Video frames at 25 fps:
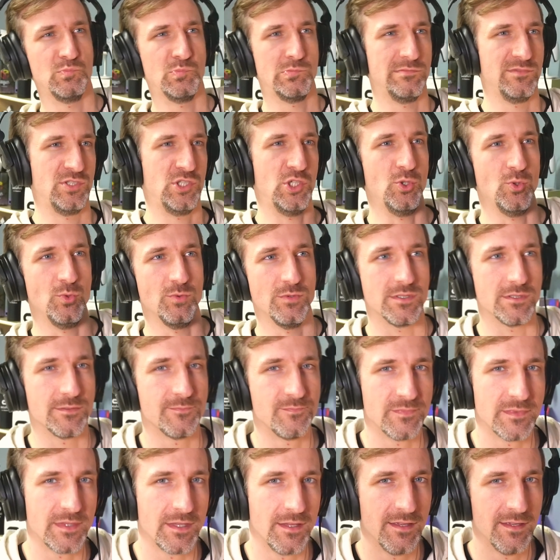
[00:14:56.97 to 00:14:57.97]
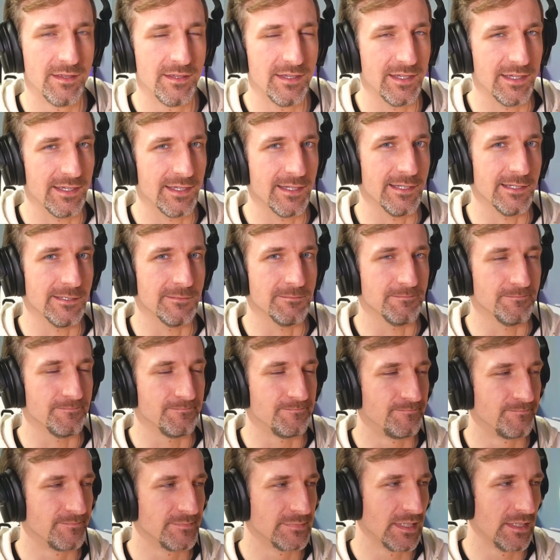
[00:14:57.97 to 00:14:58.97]
tuned. Um,
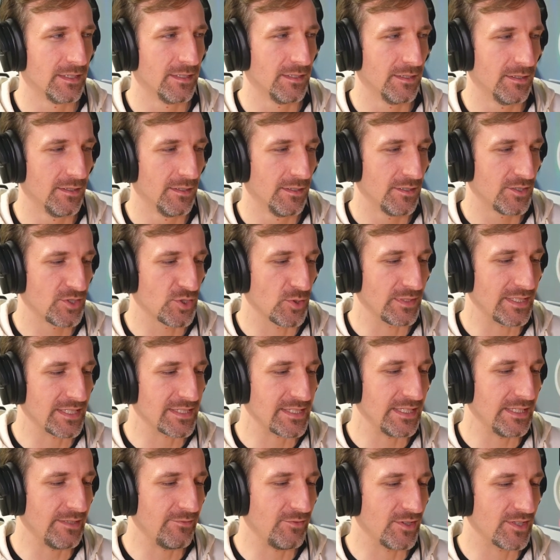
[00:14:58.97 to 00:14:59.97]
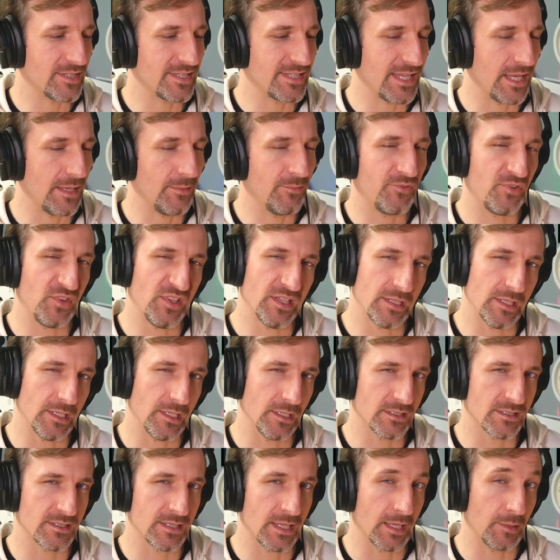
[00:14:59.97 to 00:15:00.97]
so it doesn't give you the same feeling
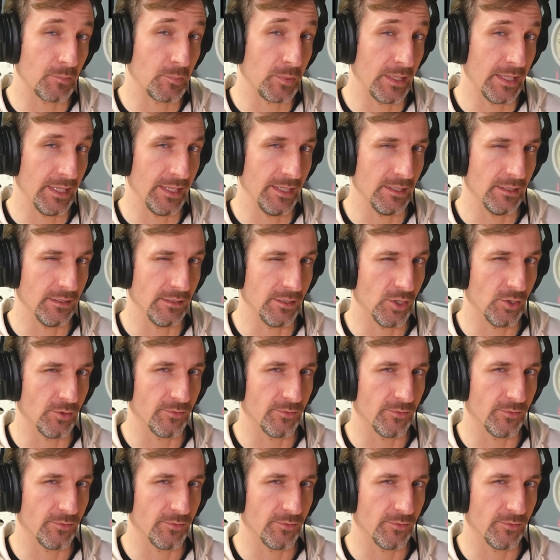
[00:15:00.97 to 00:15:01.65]
as like playing in you know